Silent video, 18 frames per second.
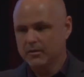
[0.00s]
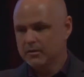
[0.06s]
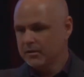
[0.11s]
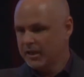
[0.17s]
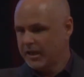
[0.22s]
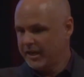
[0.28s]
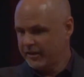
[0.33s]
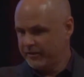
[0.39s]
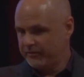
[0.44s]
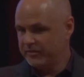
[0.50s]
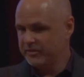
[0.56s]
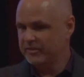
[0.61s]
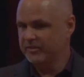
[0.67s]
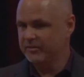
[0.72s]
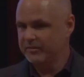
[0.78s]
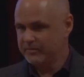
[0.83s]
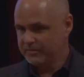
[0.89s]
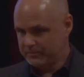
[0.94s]

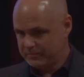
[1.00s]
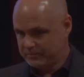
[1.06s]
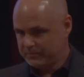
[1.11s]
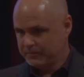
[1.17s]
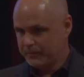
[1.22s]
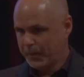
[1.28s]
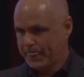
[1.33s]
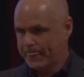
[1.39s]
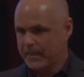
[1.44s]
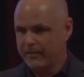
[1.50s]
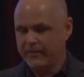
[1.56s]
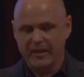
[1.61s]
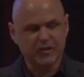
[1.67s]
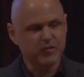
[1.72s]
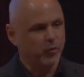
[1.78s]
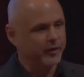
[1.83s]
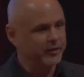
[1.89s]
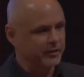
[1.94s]
Lives. And
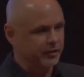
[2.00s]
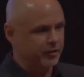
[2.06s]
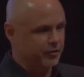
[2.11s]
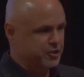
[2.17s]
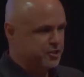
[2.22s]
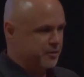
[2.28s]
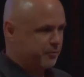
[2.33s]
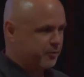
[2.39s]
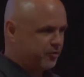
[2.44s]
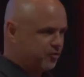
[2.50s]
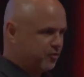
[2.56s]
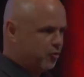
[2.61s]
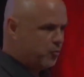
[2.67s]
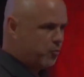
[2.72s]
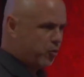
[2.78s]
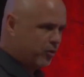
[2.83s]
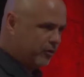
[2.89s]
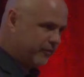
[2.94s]
that's why leadership is so
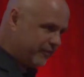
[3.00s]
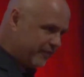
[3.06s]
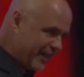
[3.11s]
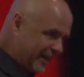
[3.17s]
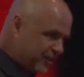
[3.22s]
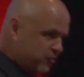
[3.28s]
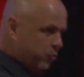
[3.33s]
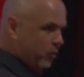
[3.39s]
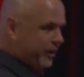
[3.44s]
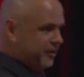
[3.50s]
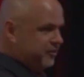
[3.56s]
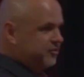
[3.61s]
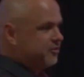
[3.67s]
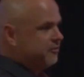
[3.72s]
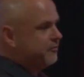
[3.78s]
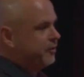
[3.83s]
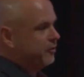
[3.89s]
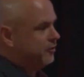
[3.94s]
important, and that's why it's
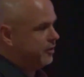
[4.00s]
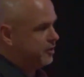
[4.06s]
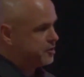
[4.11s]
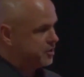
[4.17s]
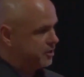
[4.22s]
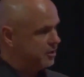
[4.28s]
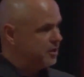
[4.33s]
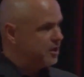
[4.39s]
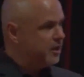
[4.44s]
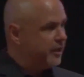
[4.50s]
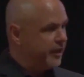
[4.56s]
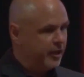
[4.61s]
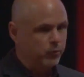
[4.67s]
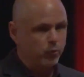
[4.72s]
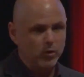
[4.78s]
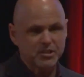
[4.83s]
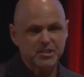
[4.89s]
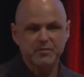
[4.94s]
the foundation.
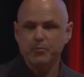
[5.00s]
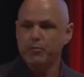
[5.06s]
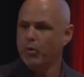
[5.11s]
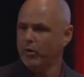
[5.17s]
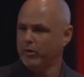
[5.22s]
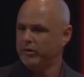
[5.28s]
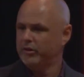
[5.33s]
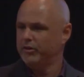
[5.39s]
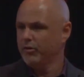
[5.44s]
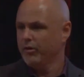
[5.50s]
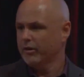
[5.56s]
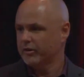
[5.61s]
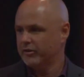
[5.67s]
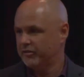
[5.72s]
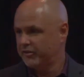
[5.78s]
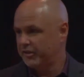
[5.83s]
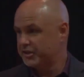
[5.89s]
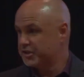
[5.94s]
And what's important in your
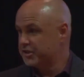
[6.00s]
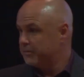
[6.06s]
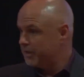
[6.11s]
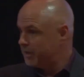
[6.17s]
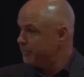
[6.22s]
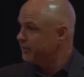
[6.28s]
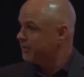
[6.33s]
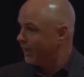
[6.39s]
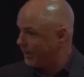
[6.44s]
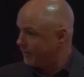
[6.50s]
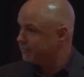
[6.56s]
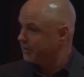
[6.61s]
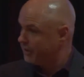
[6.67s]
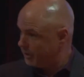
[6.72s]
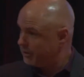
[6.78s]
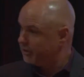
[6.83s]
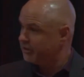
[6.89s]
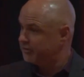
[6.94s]
organization? Maybe
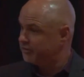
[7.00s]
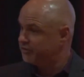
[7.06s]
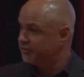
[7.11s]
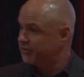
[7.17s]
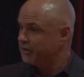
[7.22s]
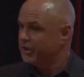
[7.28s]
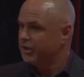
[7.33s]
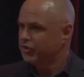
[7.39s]
livelihoods.